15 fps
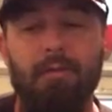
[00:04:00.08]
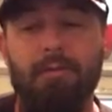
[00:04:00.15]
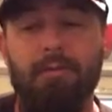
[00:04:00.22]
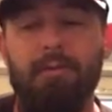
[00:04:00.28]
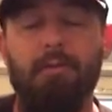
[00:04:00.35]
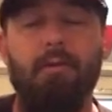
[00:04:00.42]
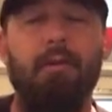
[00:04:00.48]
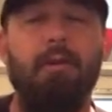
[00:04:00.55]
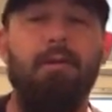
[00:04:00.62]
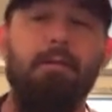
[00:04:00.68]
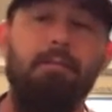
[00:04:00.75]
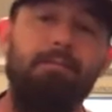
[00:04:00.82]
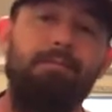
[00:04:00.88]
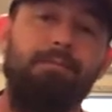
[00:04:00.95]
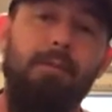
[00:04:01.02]
able
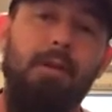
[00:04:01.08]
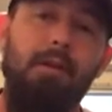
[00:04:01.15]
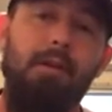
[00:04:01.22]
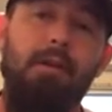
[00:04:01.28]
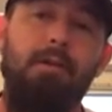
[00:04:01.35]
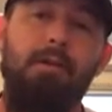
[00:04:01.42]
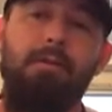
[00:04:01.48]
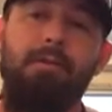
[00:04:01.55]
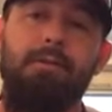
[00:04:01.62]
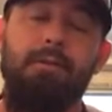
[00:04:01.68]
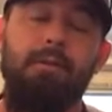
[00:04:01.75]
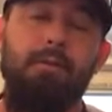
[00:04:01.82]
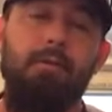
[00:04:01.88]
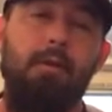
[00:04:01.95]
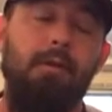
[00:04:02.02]
to get
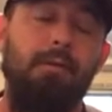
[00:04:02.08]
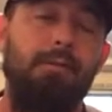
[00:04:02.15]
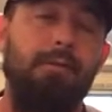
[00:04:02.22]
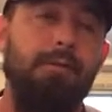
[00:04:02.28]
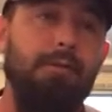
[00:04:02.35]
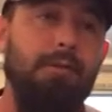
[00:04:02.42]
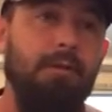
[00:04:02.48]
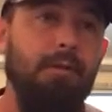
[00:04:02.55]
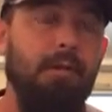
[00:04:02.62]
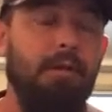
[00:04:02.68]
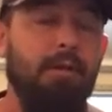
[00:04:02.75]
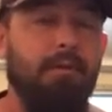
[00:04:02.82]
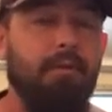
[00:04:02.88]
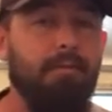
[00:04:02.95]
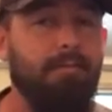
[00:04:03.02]
introduced to new authors.
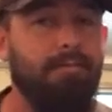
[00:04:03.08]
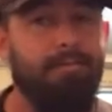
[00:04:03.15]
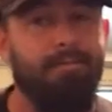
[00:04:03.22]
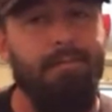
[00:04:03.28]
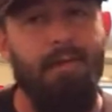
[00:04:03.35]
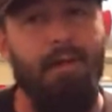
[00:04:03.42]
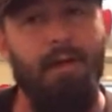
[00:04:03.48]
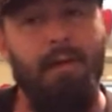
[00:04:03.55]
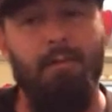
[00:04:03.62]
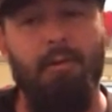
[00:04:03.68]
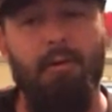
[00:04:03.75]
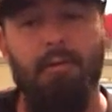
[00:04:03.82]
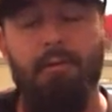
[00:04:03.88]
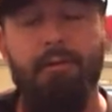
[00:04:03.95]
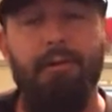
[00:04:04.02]
I'm
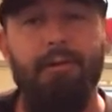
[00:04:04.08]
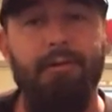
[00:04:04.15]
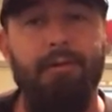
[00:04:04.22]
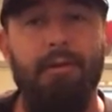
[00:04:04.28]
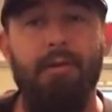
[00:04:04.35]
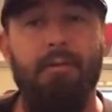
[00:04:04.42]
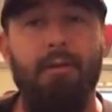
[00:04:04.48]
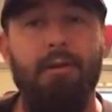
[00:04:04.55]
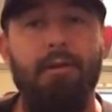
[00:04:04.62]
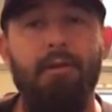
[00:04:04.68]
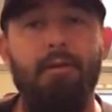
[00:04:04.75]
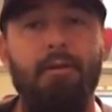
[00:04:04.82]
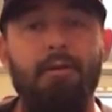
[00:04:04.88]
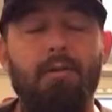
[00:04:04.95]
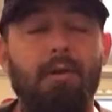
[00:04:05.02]
not really going to say I'm
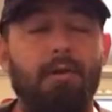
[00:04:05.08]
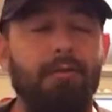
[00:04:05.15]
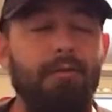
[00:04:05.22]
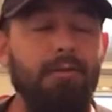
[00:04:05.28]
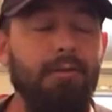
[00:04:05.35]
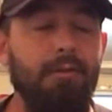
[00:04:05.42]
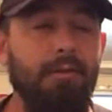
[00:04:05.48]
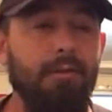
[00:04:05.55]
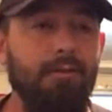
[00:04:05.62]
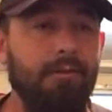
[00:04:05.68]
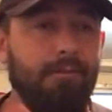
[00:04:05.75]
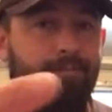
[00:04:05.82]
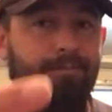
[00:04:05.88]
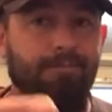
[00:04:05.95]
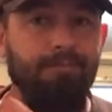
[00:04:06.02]
bringing in new authors
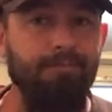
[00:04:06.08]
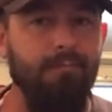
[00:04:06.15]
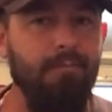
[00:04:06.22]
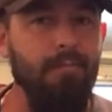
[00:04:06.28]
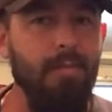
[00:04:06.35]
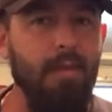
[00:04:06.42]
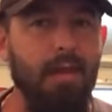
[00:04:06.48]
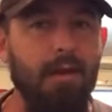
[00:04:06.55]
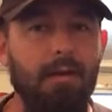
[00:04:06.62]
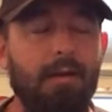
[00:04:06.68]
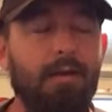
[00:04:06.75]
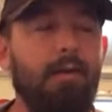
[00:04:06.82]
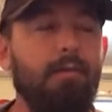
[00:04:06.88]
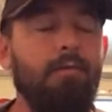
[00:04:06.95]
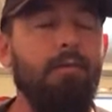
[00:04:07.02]
because
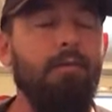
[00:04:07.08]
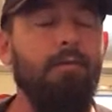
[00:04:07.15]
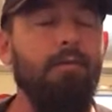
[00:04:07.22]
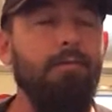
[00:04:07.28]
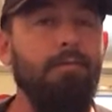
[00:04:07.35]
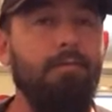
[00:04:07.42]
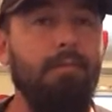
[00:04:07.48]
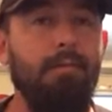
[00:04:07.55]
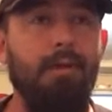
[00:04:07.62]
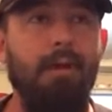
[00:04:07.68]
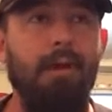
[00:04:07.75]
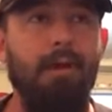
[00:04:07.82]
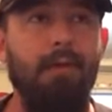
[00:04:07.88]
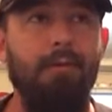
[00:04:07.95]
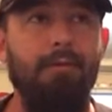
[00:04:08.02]
I don't know.
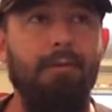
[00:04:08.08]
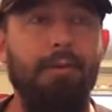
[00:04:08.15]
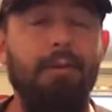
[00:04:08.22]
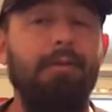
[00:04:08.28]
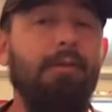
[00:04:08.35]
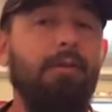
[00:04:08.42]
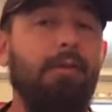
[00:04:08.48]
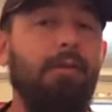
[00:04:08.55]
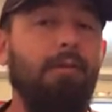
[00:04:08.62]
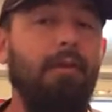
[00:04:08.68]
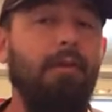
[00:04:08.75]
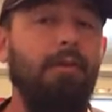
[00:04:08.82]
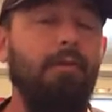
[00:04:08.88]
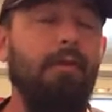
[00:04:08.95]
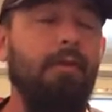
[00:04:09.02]
I would think that you've
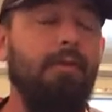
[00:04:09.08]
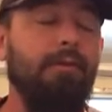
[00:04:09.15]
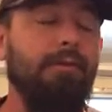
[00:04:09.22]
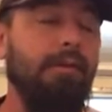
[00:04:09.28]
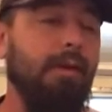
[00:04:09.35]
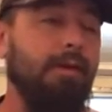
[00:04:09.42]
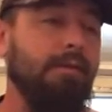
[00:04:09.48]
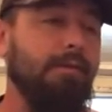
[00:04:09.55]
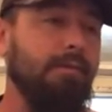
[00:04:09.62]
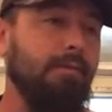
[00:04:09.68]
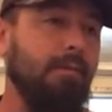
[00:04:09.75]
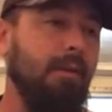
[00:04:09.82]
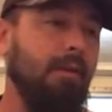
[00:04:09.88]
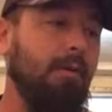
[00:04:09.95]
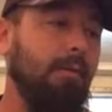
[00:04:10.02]
heard of all these guys
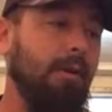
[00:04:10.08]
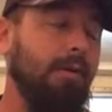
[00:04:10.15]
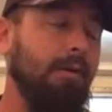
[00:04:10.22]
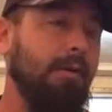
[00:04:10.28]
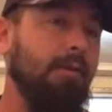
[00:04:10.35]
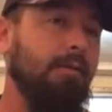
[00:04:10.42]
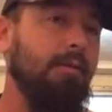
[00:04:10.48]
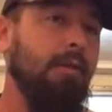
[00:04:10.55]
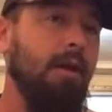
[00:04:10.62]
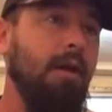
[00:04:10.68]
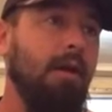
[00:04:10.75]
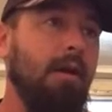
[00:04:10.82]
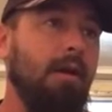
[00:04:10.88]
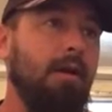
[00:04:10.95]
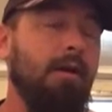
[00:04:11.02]
by now.
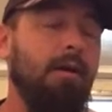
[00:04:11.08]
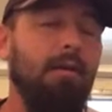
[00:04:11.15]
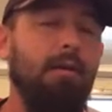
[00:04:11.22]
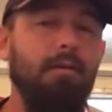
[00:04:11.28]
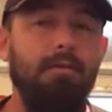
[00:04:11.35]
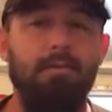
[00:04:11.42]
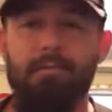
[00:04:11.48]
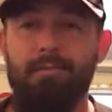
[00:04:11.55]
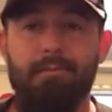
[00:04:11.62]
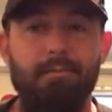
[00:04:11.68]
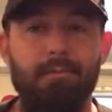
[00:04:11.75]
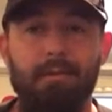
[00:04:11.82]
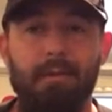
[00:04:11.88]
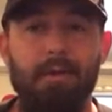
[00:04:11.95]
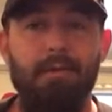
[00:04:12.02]

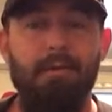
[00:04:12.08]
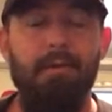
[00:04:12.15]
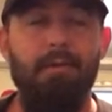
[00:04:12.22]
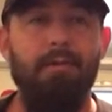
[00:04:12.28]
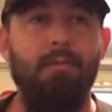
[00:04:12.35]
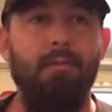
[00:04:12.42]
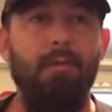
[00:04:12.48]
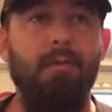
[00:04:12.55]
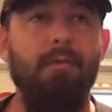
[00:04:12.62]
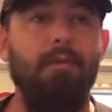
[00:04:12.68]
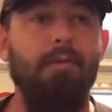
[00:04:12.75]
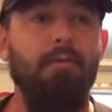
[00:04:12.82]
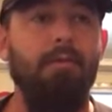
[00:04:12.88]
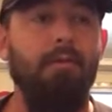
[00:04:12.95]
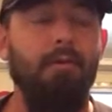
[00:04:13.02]
Yeah, they're
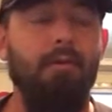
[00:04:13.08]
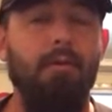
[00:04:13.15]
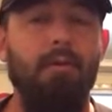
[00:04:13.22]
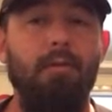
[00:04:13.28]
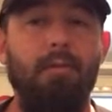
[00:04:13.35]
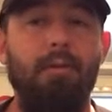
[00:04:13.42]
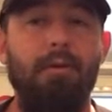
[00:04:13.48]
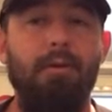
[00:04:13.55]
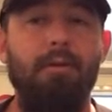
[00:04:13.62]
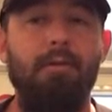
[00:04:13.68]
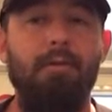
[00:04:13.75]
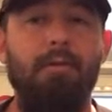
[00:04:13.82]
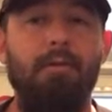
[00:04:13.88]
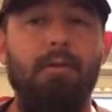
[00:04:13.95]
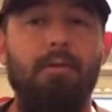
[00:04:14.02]
moving along pretty
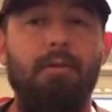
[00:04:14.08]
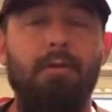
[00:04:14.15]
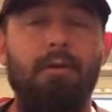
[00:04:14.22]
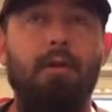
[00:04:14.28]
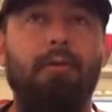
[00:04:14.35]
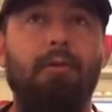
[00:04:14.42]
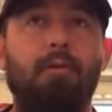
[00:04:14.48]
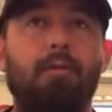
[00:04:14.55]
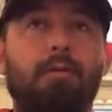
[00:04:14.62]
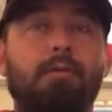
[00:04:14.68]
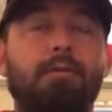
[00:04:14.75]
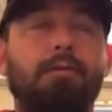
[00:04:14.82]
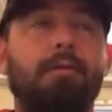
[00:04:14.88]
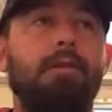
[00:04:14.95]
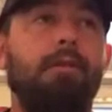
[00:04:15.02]
good in the author
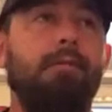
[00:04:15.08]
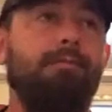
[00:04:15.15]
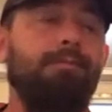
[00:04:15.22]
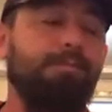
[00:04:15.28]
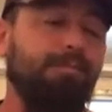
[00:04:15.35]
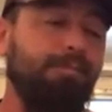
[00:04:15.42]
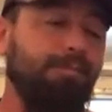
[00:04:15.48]
world. So